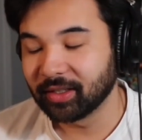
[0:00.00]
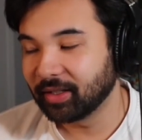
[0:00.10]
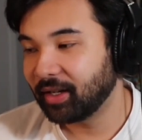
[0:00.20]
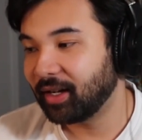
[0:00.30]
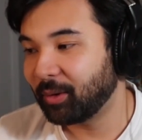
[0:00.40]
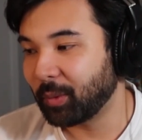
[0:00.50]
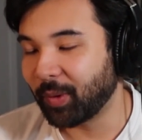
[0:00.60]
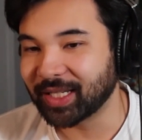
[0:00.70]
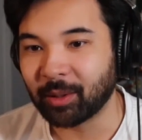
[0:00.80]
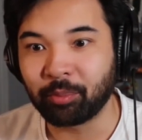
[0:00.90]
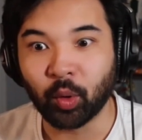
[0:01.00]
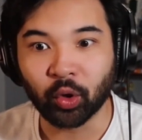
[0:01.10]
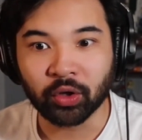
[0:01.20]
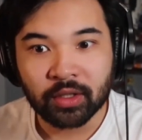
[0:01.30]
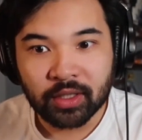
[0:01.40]
We went to
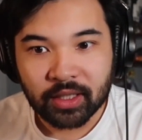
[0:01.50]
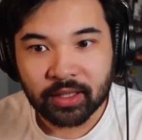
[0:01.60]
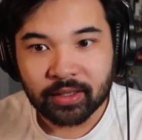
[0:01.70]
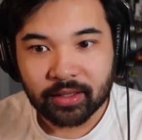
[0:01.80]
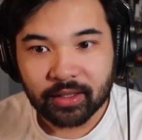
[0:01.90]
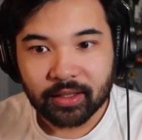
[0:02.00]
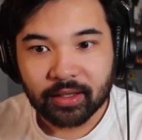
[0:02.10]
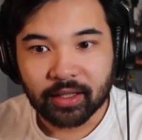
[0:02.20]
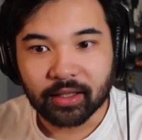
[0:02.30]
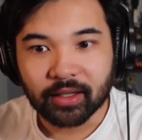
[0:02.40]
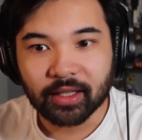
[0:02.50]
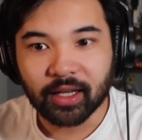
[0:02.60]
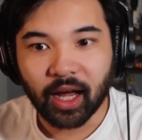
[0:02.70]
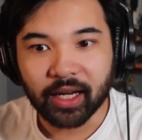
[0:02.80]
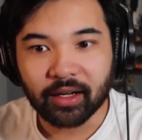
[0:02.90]
Borders the
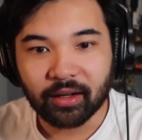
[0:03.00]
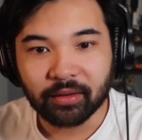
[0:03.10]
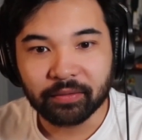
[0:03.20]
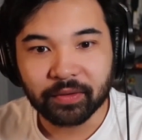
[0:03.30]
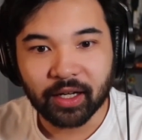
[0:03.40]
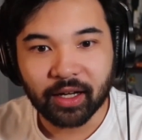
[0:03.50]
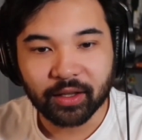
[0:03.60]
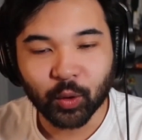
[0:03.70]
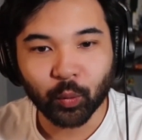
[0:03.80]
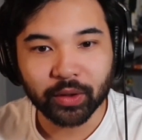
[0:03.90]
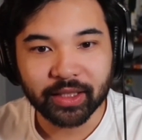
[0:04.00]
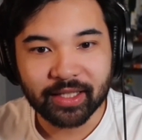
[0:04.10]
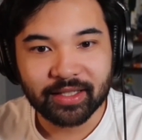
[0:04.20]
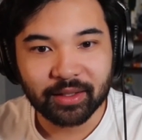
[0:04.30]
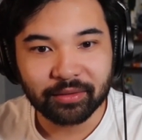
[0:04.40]
night of the
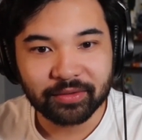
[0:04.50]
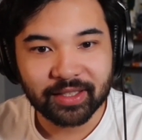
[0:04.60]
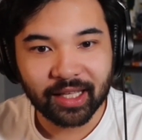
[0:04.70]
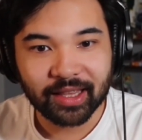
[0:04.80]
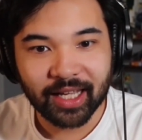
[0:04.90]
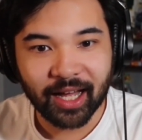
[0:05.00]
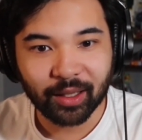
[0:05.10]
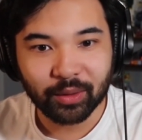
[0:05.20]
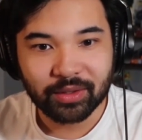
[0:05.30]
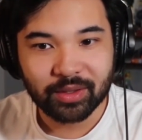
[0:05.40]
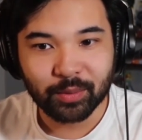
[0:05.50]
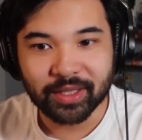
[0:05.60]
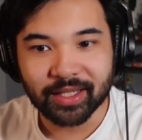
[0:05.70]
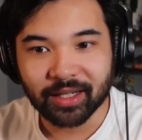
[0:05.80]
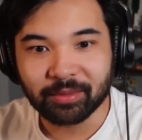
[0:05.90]
release of Deathly Hallows. We
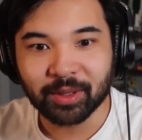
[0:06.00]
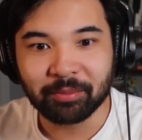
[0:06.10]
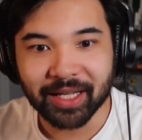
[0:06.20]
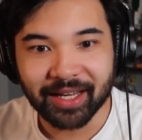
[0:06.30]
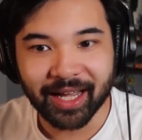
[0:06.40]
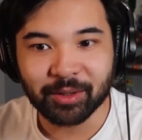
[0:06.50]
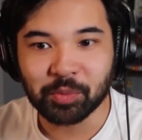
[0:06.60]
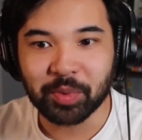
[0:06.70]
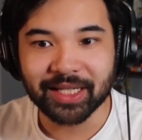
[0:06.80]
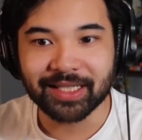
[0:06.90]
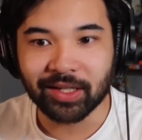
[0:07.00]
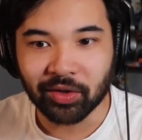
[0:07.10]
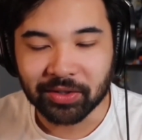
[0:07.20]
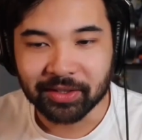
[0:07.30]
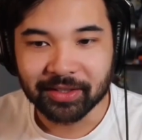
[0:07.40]
stayed up till midnight. It was a big
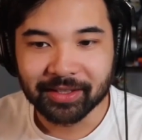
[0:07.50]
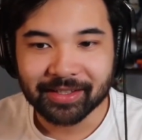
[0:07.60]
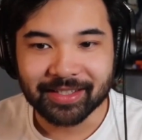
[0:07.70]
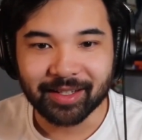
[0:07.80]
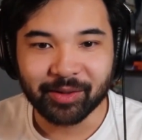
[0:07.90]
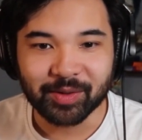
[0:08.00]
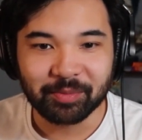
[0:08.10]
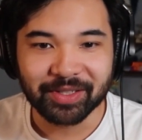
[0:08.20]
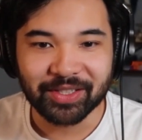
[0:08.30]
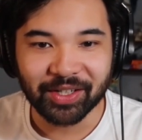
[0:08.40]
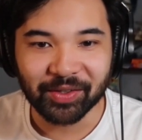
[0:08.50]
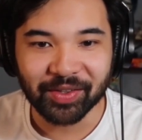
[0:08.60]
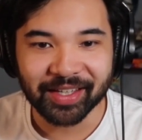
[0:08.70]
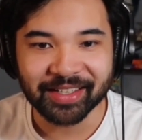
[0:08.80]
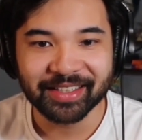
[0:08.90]
deal because I was much younger
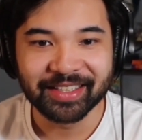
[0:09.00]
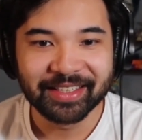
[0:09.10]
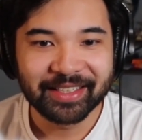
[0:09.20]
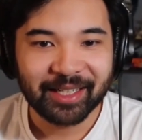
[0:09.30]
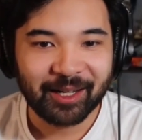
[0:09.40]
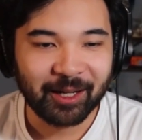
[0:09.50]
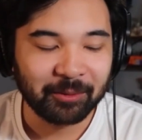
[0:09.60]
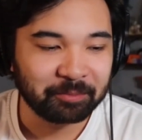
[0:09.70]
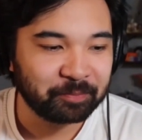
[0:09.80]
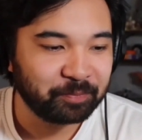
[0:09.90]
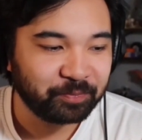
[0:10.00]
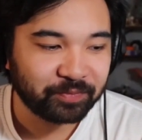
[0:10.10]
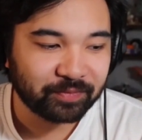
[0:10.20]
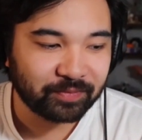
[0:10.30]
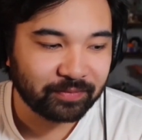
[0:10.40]
then.
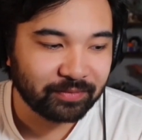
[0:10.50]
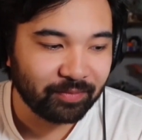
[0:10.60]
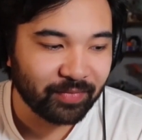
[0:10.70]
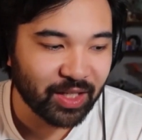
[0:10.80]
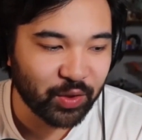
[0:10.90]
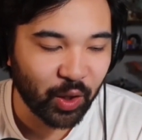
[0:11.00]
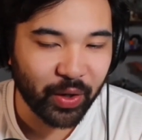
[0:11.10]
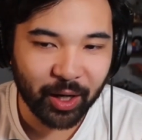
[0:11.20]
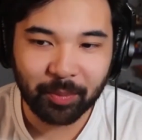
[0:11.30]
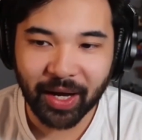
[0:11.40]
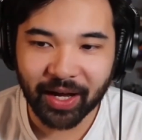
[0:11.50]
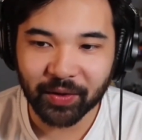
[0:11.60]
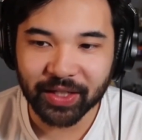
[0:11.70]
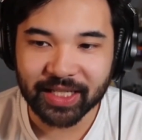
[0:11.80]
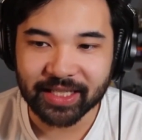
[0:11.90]
So Harry
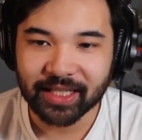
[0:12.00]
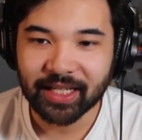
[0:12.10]
Potter has